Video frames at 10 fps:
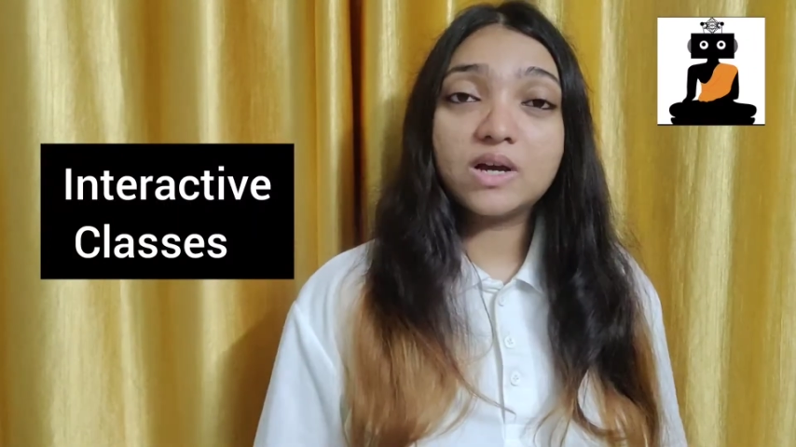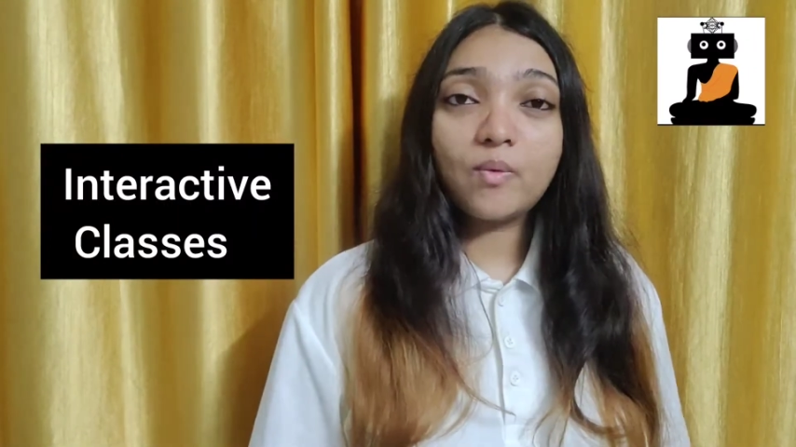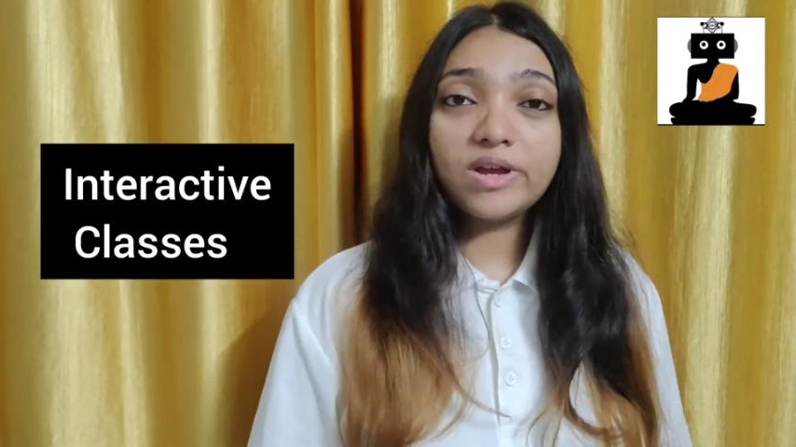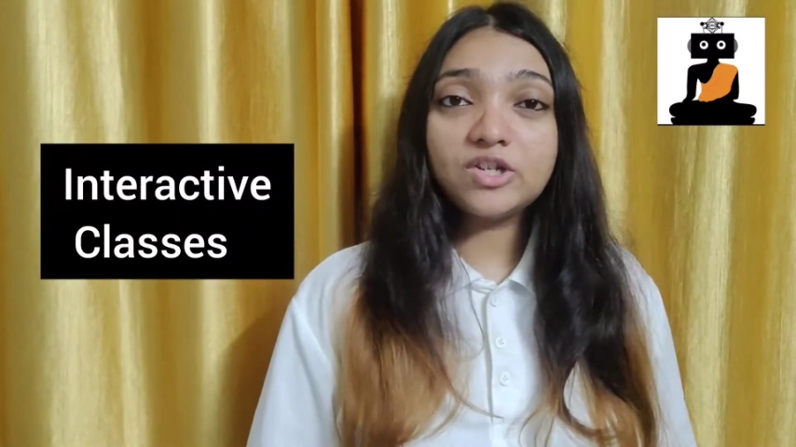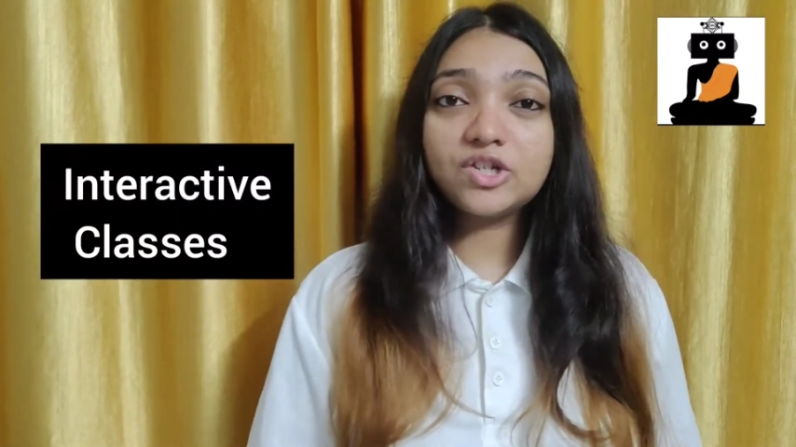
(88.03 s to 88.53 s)

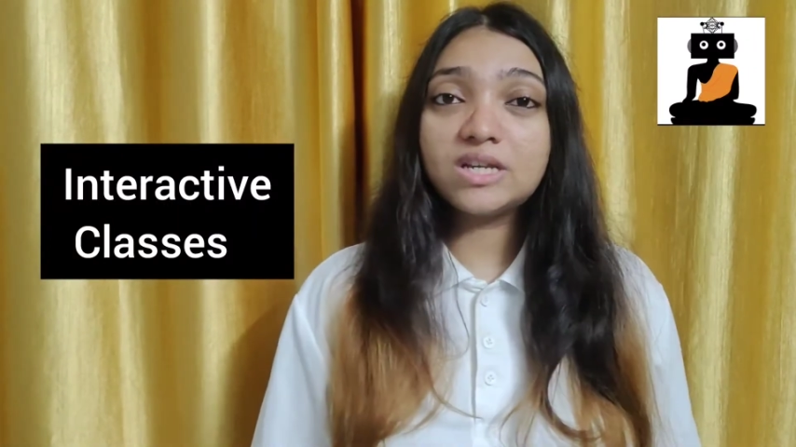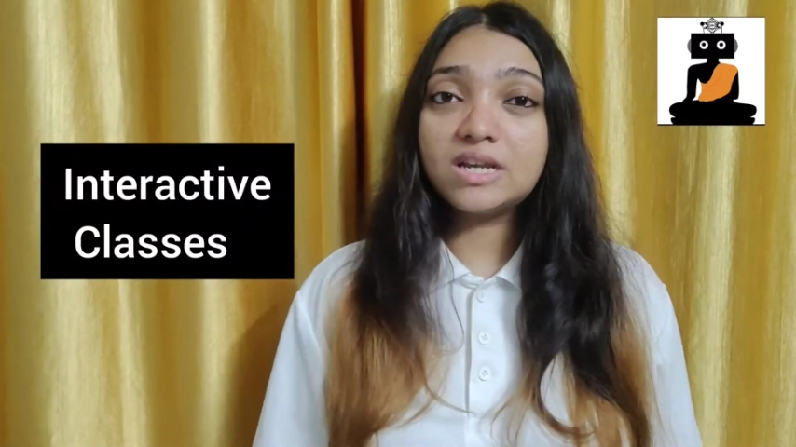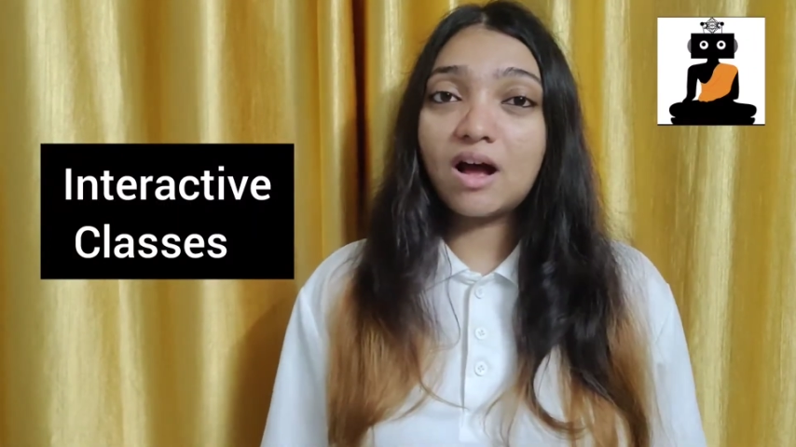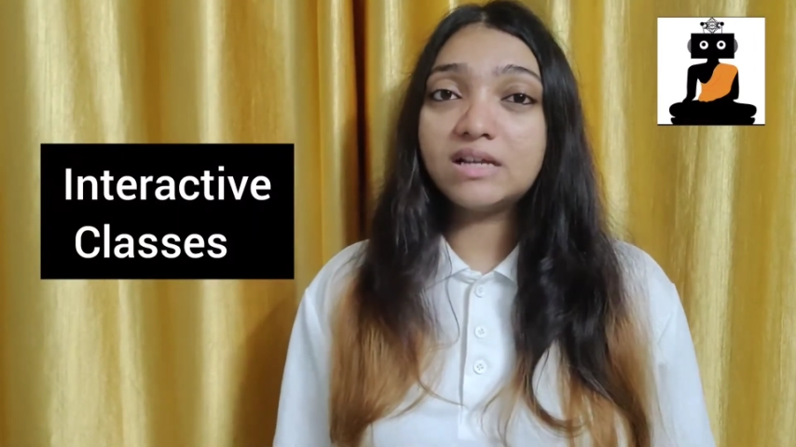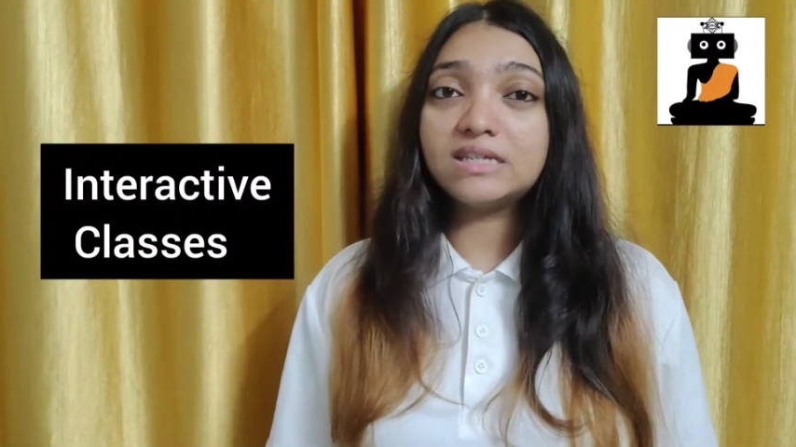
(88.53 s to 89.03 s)
question and
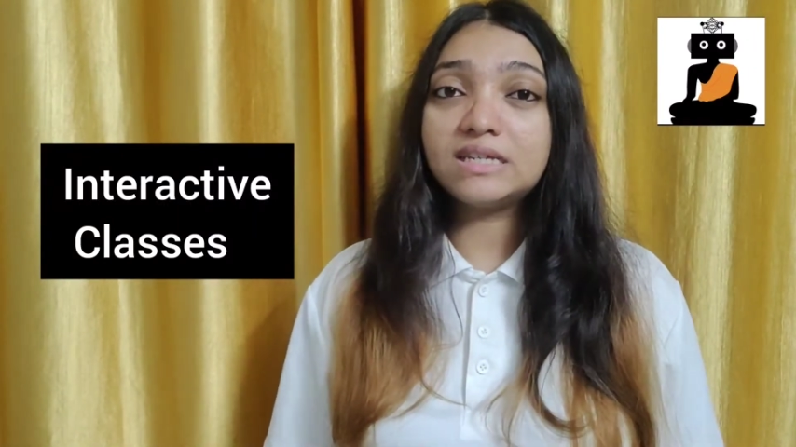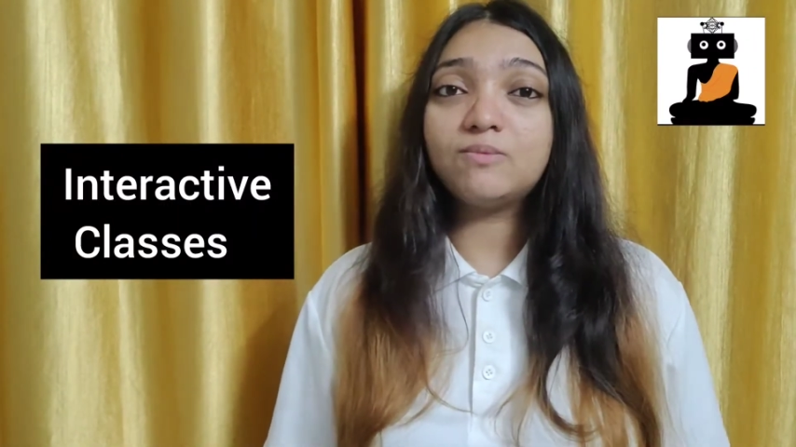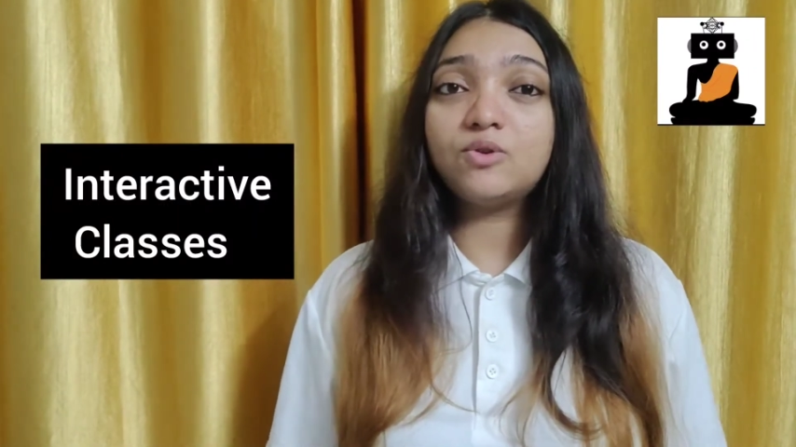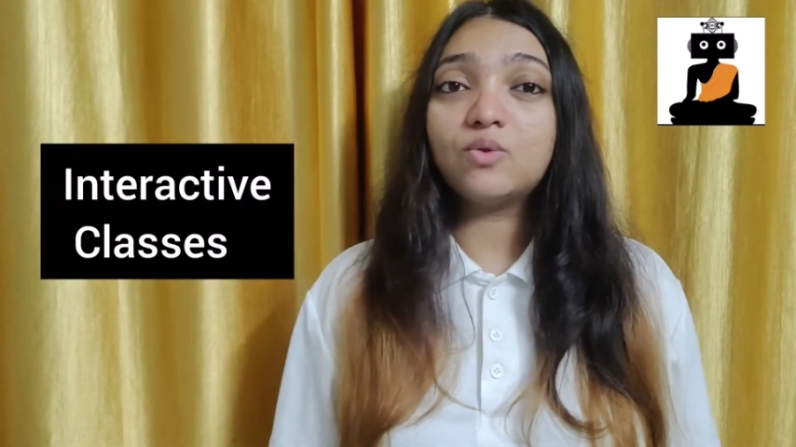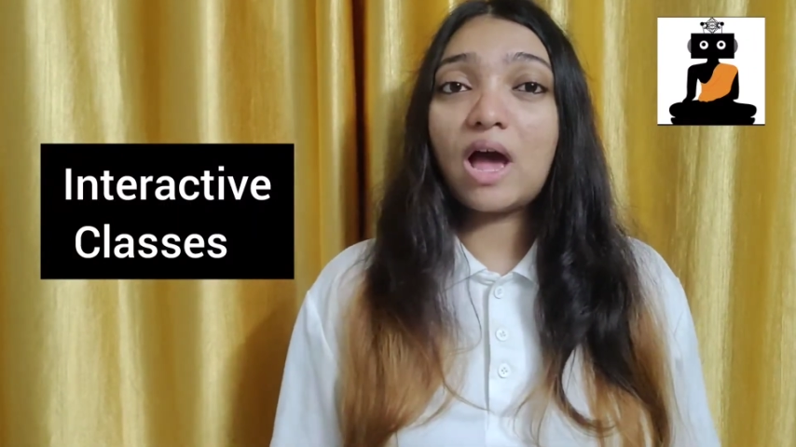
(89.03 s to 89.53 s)
ask them
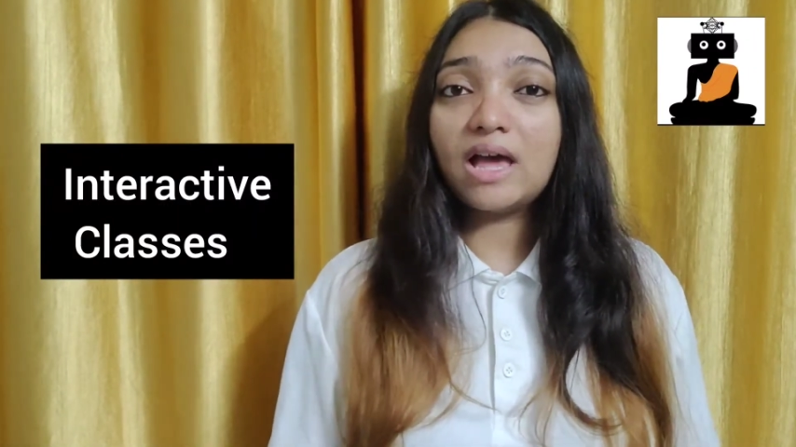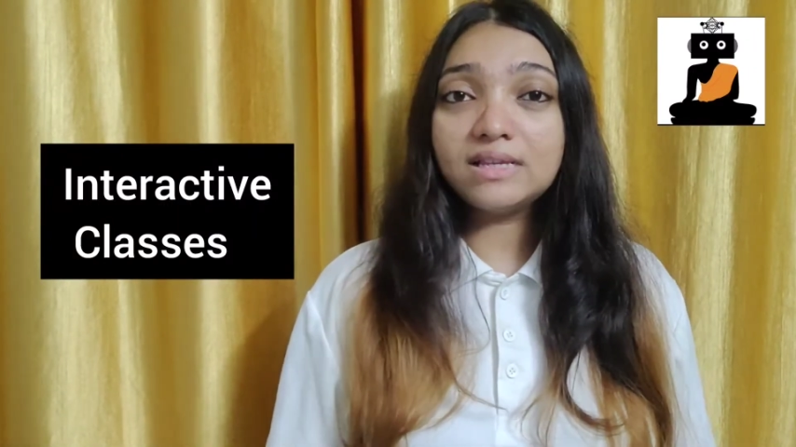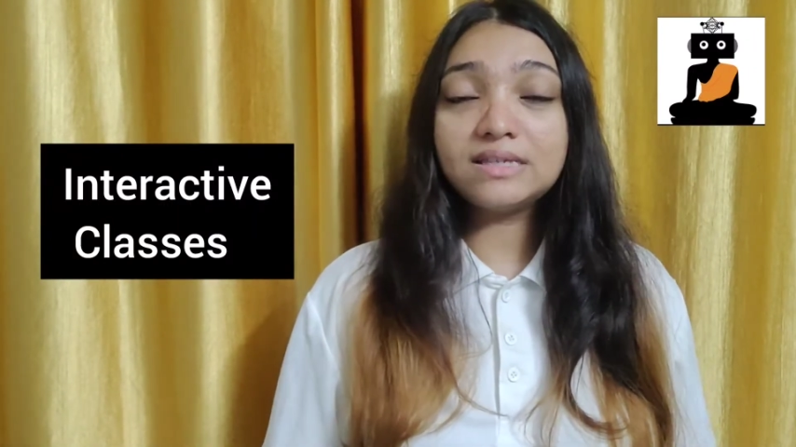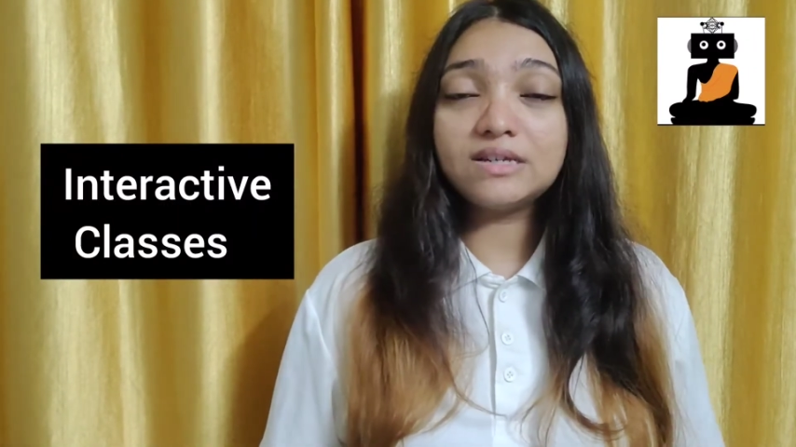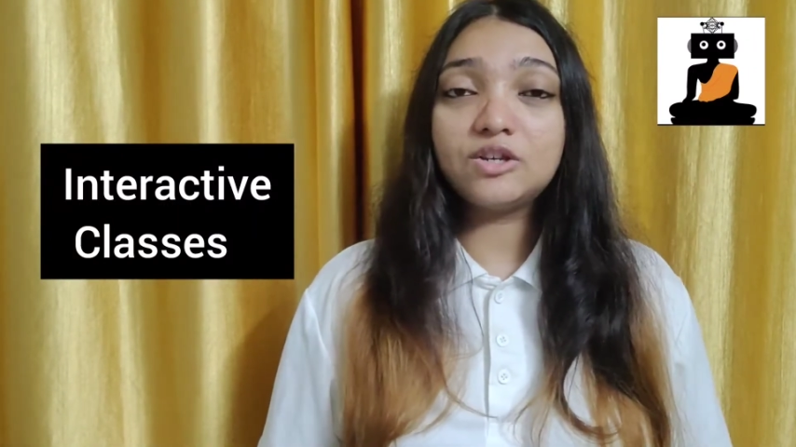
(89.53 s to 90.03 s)
to
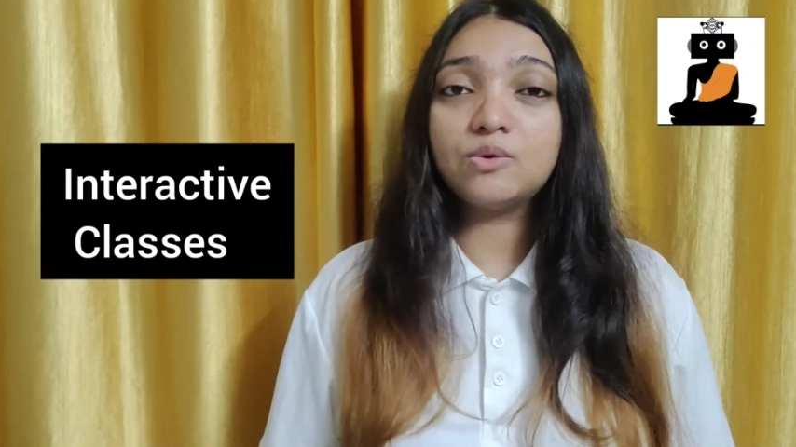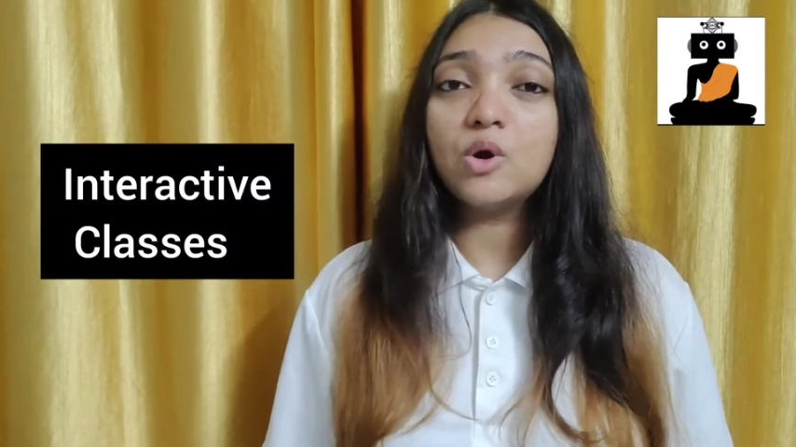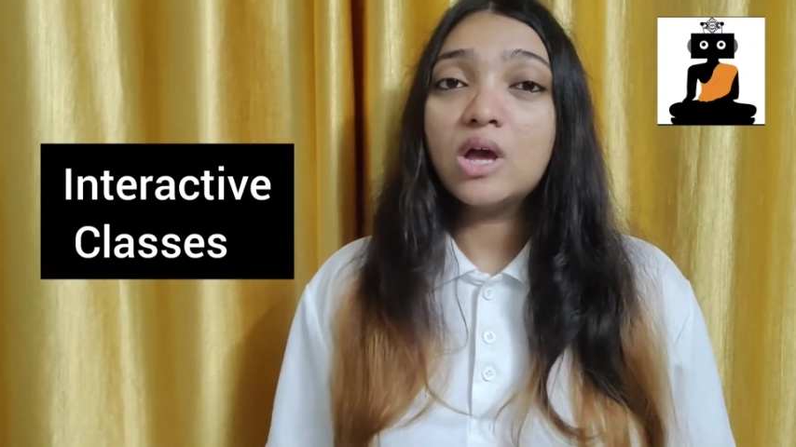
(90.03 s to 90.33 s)
answer you